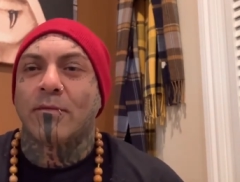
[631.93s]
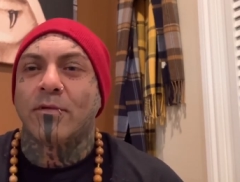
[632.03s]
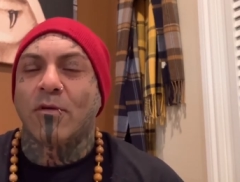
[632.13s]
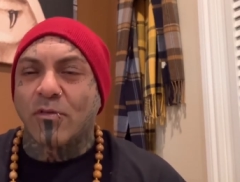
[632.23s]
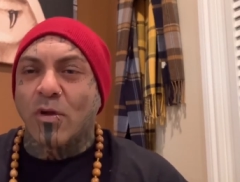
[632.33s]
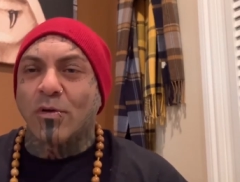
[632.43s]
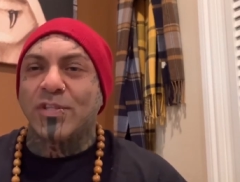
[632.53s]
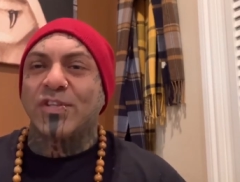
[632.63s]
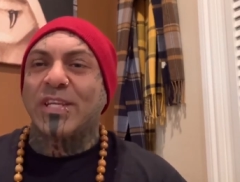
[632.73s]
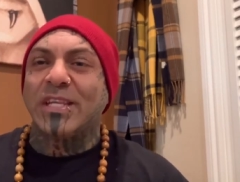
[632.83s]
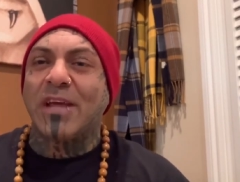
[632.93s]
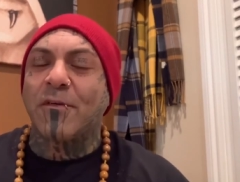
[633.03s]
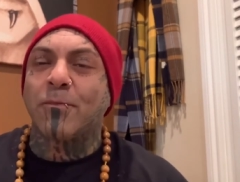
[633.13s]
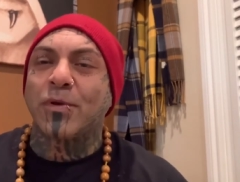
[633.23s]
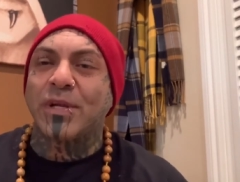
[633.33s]
You ever notice you can
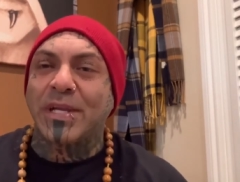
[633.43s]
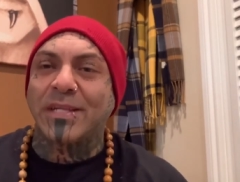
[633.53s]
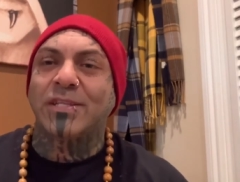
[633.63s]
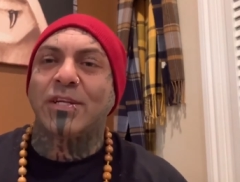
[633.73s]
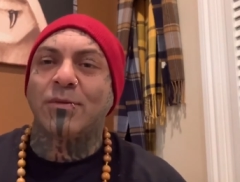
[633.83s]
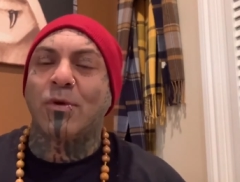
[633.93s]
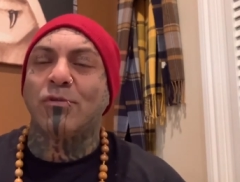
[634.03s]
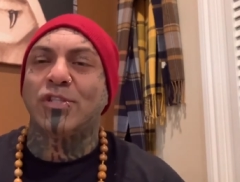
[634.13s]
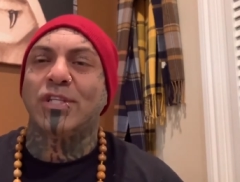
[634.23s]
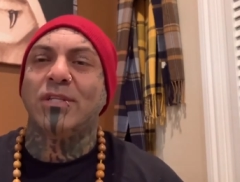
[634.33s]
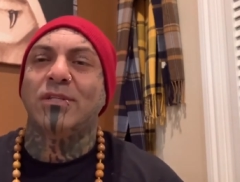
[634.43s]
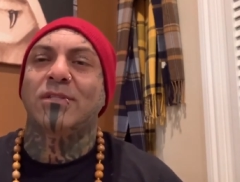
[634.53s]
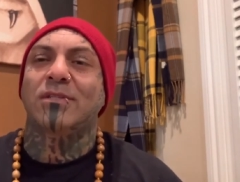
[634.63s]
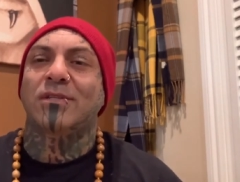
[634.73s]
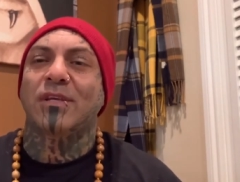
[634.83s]
never predict an emotion?
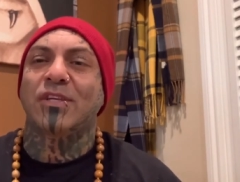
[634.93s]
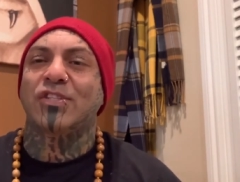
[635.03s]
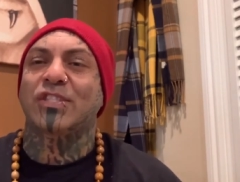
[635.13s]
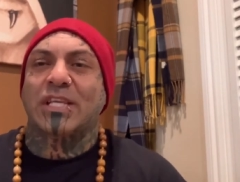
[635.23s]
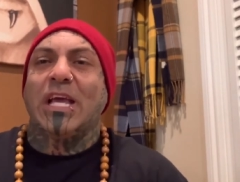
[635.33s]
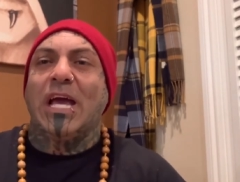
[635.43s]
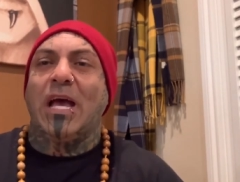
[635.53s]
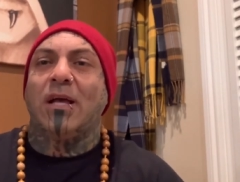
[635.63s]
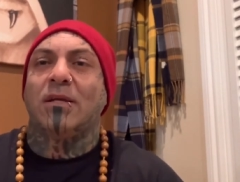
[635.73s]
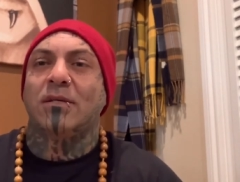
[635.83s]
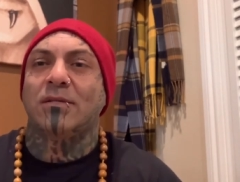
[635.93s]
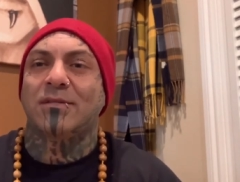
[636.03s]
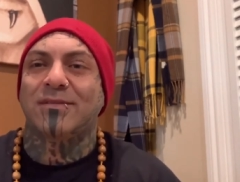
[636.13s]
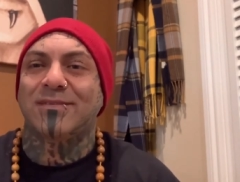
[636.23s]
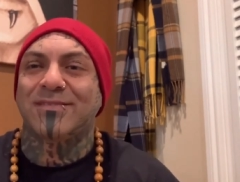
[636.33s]
It's just like, ah,
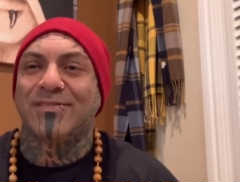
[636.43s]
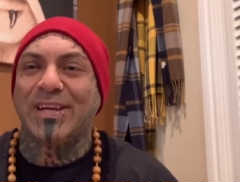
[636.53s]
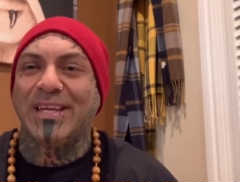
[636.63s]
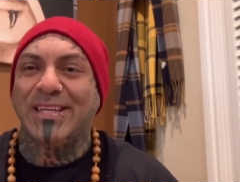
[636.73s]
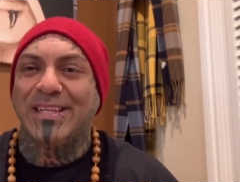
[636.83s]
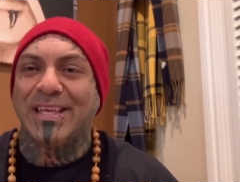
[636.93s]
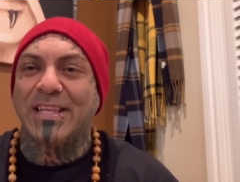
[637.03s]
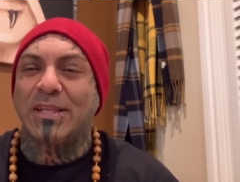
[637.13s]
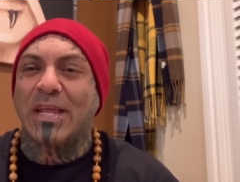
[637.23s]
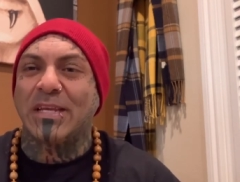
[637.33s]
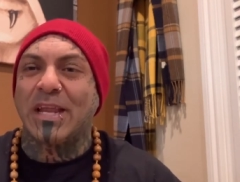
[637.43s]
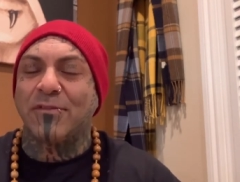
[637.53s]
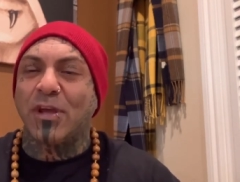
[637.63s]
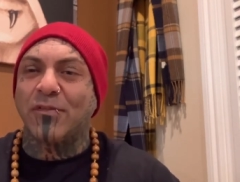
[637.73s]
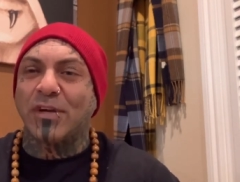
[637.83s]
right? And and
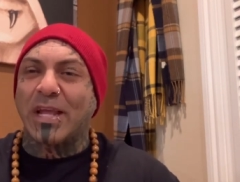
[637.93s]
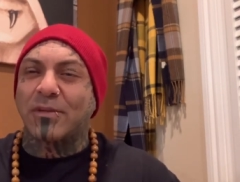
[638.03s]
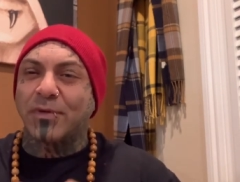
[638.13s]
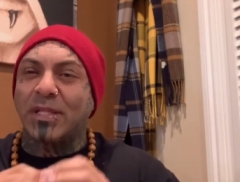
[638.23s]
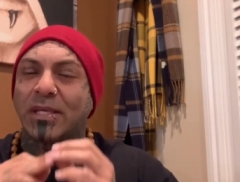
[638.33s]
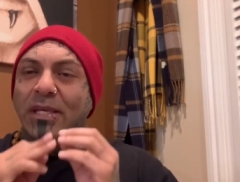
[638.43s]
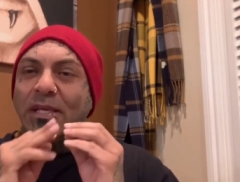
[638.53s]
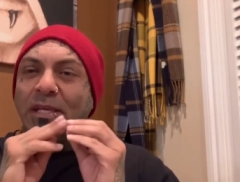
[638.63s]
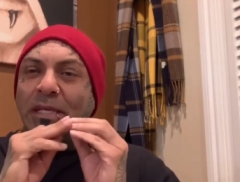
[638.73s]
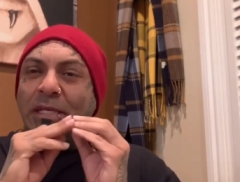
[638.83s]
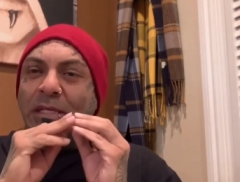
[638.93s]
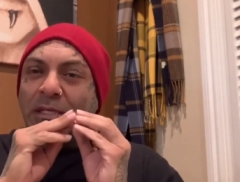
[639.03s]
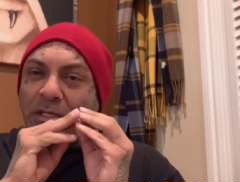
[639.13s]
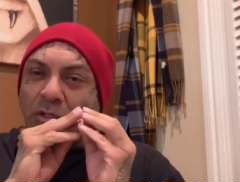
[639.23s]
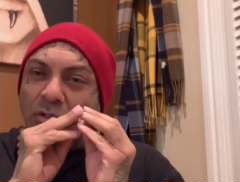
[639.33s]
have you ever like really
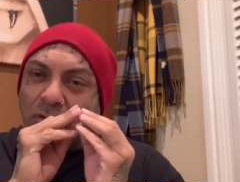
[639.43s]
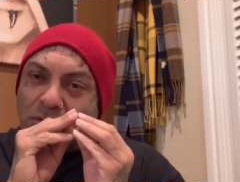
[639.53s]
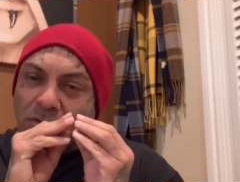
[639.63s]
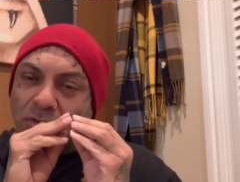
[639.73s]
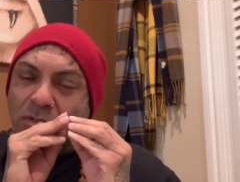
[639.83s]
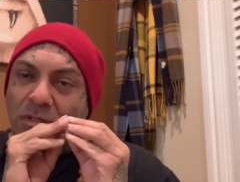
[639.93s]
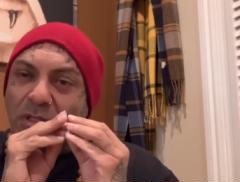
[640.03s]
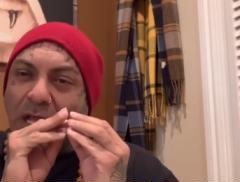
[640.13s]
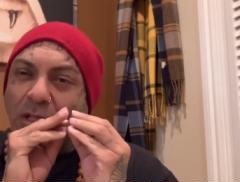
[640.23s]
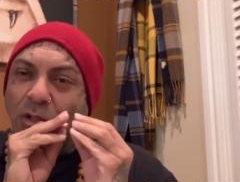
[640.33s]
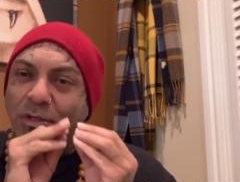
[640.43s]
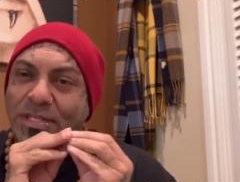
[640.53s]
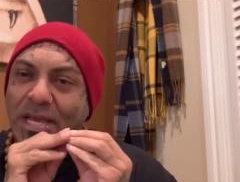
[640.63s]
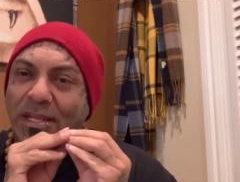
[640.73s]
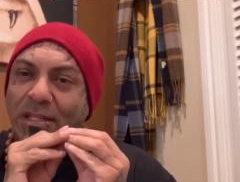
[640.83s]
like looked
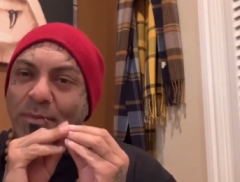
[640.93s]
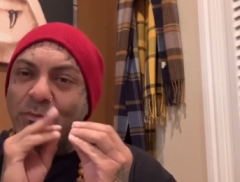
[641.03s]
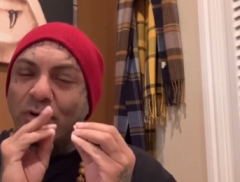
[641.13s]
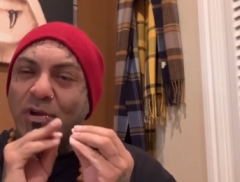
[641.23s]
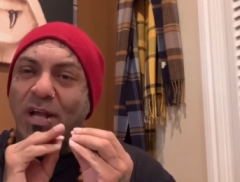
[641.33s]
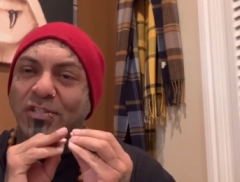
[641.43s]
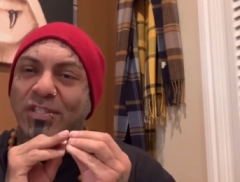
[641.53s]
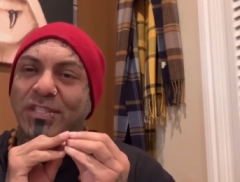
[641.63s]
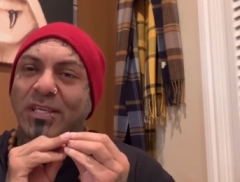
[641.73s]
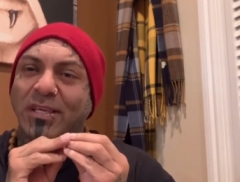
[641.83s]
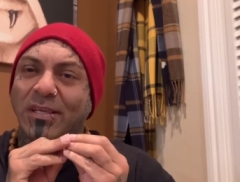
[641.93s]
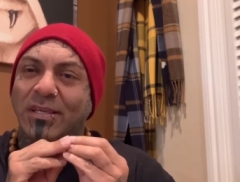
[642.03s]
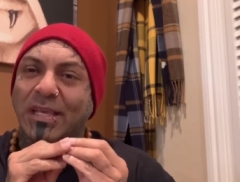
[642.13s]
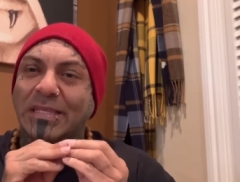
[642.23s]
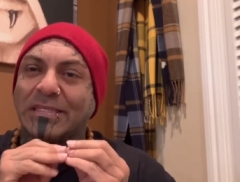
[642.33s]
at it a little bit more consciously?
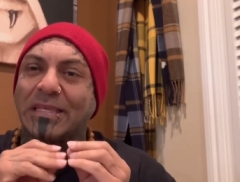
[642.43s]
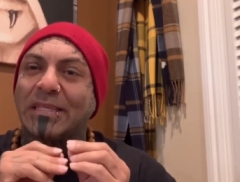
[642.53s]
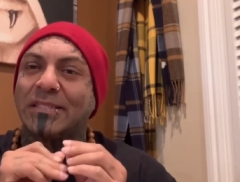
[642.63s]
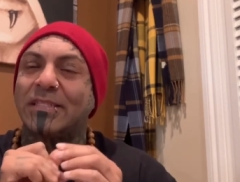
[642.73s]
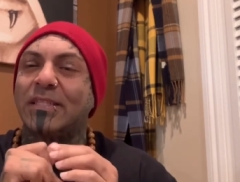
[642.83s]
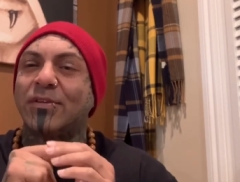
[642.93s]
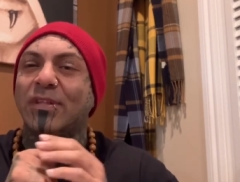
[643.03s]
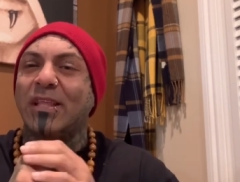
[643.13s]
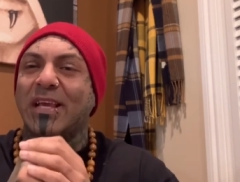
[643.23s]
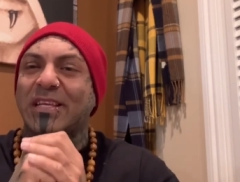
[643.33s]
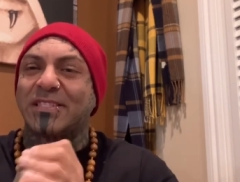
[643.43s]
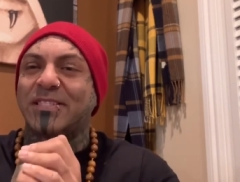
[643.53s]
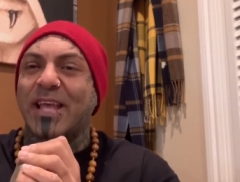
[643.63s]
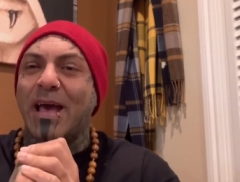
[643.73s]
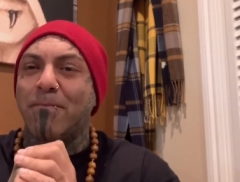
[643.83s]
It's it's literally like a
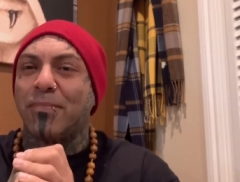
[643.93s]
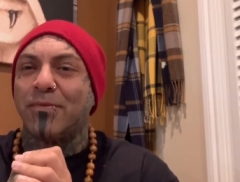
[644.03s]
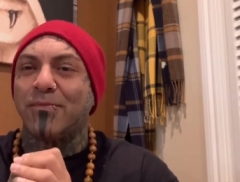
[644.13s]
zap.